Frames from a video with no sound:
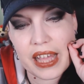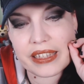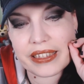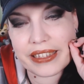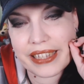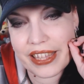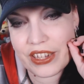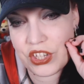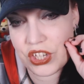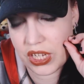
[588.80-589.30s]

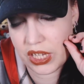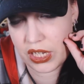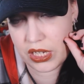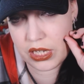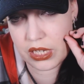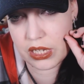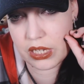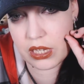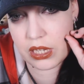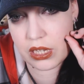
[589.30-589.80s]

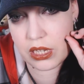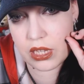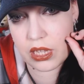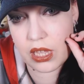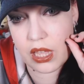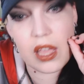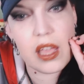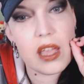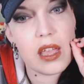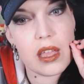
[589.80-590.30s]
alleged,
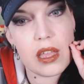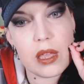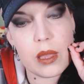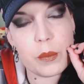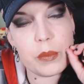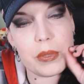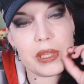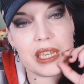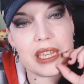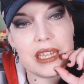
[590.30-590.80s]

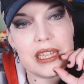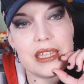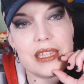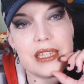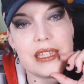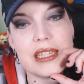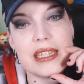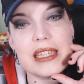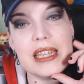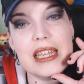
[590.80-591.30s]

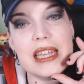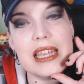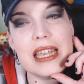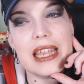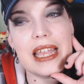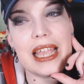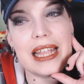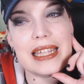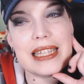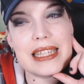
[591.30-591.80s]
because
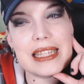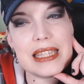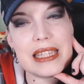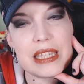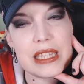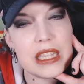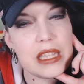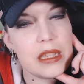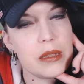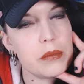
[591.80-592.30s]
it
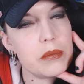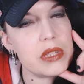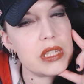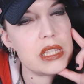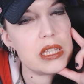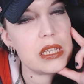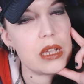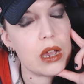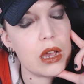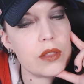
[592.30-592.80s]

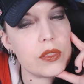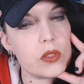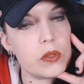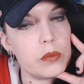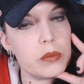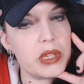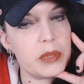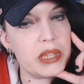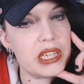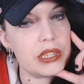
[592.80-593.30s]
seems the
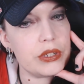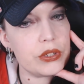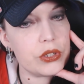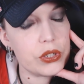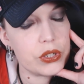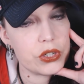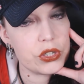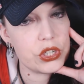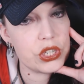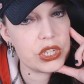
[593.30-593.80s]
author may be
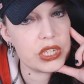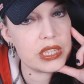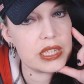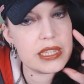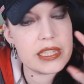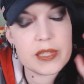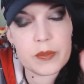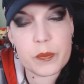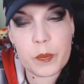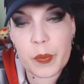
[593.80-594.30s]
encouraging
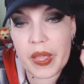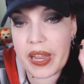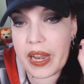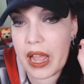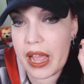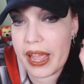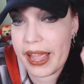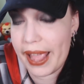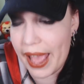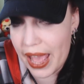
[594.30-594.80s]
this, but
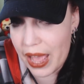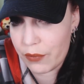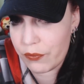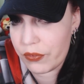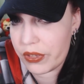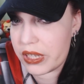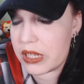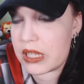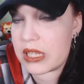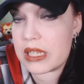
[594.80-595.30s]
I
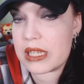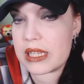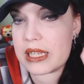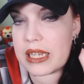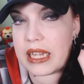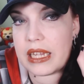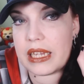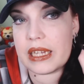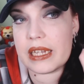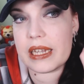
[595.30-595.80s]
haven't
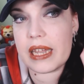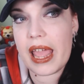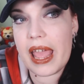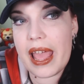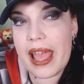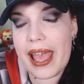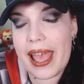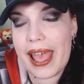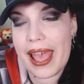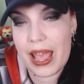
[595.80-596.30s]
seen
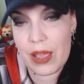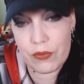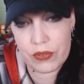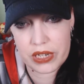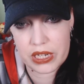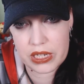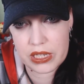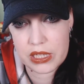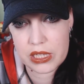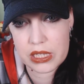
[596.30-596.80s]

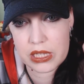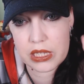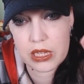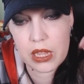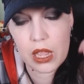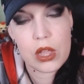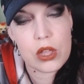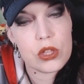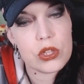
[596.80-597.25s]
evidence.